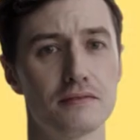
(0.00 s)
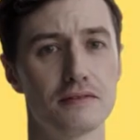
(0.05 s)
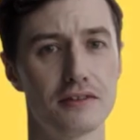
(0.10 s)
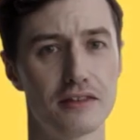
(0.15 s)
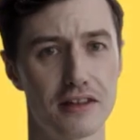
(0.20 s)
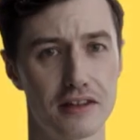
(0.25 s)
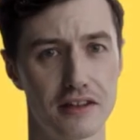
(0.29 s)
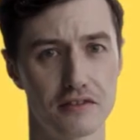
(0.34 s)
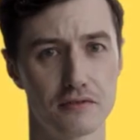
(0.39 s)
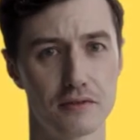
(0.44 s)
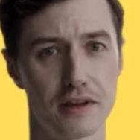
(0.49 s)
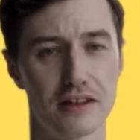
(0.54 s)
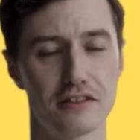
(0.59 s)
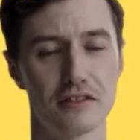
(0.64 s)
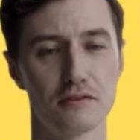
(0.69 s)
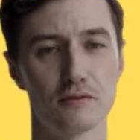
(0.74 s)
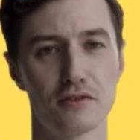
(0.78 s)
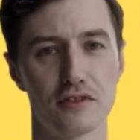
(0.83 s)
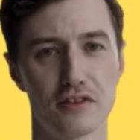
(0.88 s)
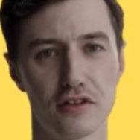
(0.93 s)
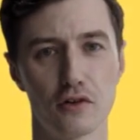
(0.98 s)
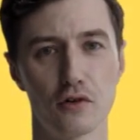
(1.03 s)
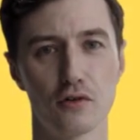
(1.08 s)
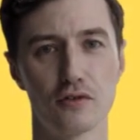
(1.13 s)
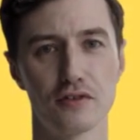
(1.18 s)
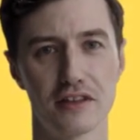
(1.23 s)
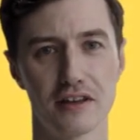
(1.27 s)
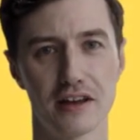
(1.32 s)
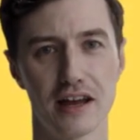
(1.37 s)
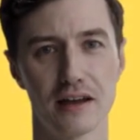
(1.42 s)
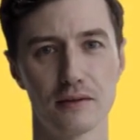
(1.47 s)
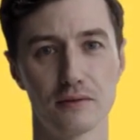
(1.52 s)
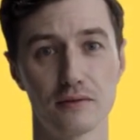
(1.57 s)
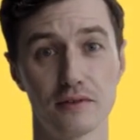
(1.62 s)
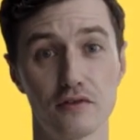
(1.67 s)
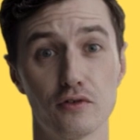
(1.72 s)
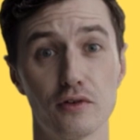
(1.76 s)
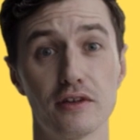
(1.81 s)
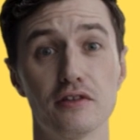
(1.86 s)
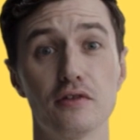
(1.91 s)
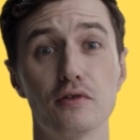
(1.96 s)
It is possible to close the gap
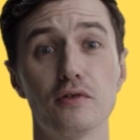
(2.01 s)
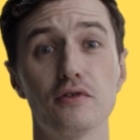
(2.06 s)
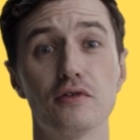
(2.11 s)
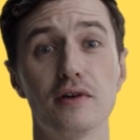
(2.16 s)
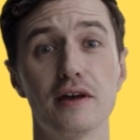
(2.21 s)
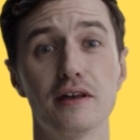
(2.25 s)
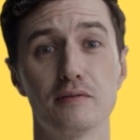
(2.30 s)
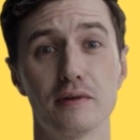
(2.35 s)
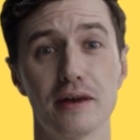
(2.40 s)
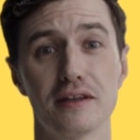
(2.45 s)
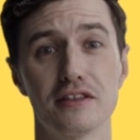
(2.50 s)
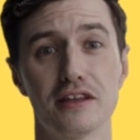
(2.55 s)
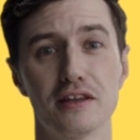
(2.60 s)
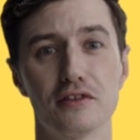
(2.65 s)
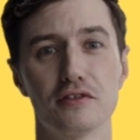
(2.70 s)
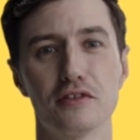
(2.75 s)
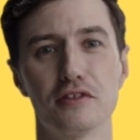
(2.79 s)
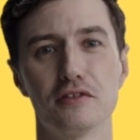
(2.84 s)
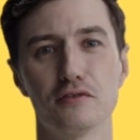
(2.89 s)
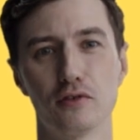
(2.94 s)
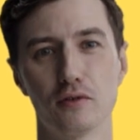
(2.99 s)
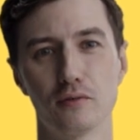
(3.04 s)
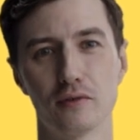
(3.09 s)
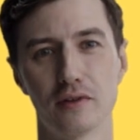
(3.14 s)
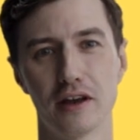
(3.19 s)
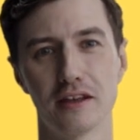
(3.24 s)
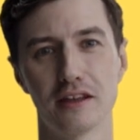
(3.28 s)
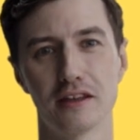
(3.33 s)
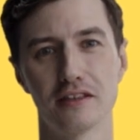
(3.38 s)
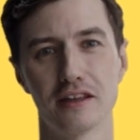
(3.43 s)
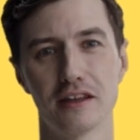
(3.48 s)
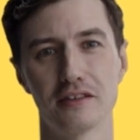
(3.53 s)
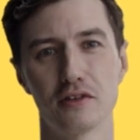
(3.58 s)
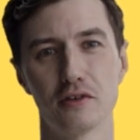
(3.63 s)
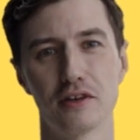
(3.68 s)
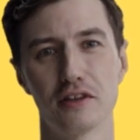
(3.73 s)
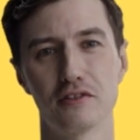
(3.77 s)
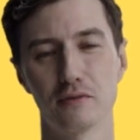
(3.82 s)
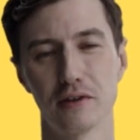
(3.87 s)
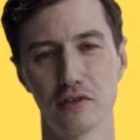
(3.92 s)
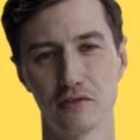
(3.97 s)
between user expectations of your product and
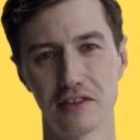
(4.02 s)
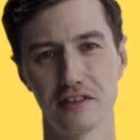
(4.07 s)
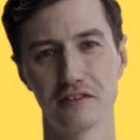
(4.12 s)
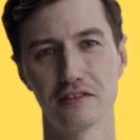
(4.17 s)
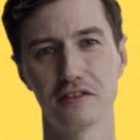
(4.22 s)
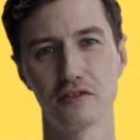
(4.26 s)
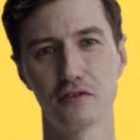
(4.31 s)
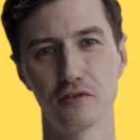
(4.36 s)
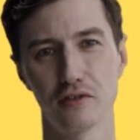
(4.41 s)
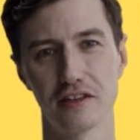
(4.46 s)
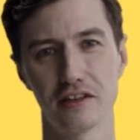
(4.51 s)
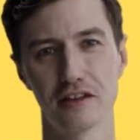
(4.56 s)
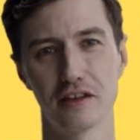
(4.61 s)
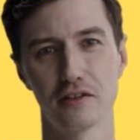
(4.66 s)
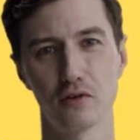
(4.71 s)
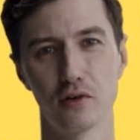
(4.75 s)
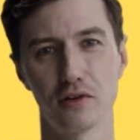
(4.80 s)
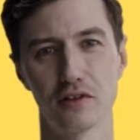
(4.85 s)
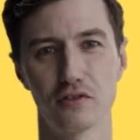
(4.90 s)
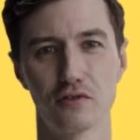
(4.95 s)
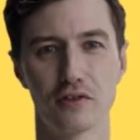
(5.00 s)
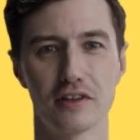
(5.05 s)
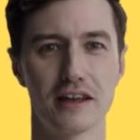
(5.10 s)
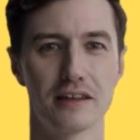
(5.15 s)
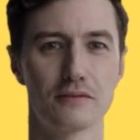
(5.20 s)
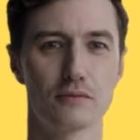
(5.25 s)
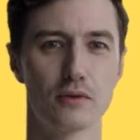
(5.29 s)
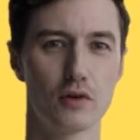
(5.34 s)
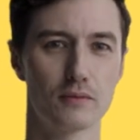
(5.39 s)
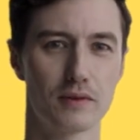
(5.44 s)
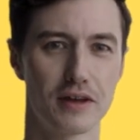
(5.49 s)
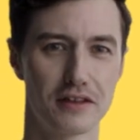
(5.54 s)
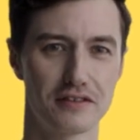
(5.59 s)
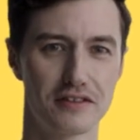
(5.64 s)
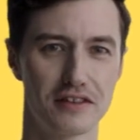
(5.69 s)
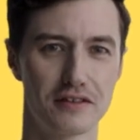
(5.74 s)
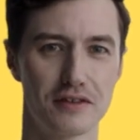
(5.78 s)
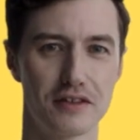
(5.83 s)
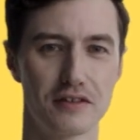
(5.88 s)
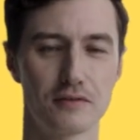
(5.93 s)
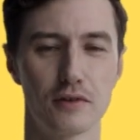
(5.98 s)
their experience using it in order to create more
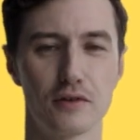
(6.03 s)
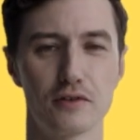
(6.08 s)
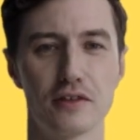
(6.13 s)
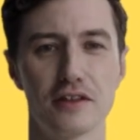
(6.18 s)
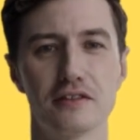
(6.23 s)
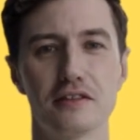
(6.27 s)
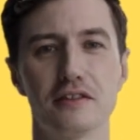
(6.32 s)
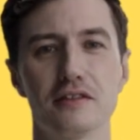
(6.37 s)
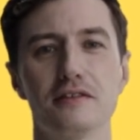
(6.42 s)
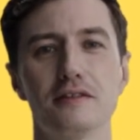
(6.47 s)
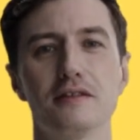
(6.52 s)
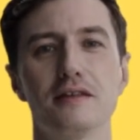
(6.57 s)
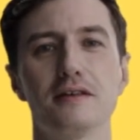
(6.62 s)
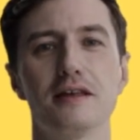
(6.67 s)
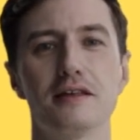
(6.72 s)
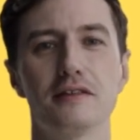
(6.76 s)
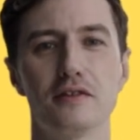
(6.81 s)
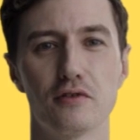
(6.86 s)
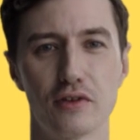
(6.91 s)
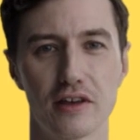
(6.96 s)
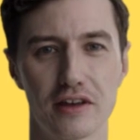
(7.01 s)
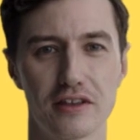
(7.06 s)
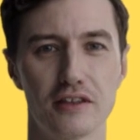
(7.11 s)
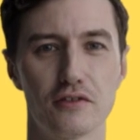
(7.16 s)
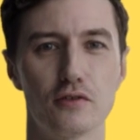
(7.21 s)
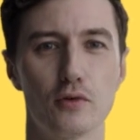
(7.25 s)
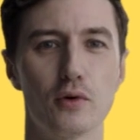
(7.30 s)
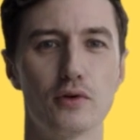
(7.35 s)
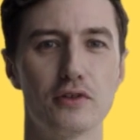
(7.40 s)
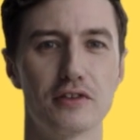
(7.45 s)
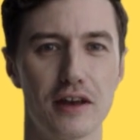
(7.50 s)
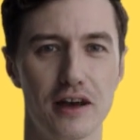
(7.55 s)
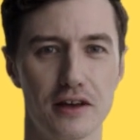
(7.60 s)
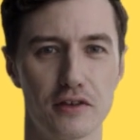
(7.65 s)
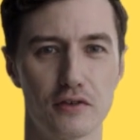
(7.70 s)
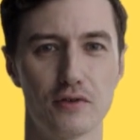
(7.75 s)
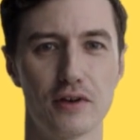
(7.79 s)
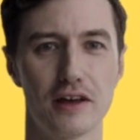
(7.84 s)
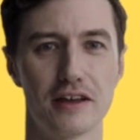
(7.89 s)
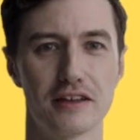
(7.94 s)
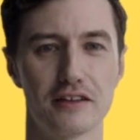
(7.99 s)
positive experiences that lead directly towards
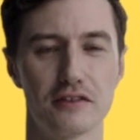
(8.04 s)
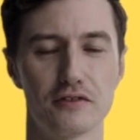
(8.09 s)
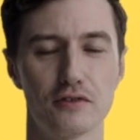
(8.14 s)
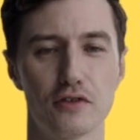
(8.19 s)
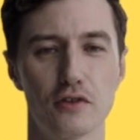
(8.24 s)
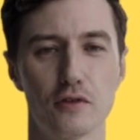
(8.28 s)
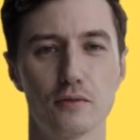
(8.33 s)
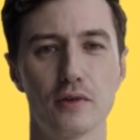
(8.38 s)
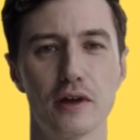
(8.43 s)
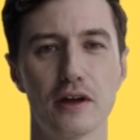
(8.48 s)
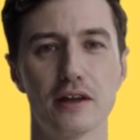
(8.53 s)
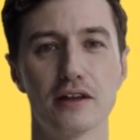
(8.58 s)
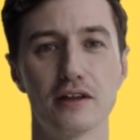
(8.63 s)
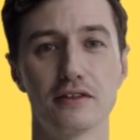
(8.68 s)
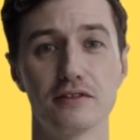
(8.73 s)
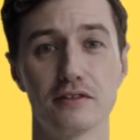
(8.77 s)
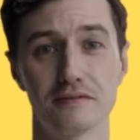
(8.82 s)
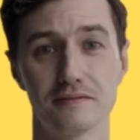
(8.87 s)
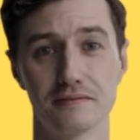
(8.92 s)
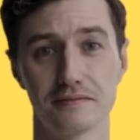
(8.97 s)
higher ratings for your product.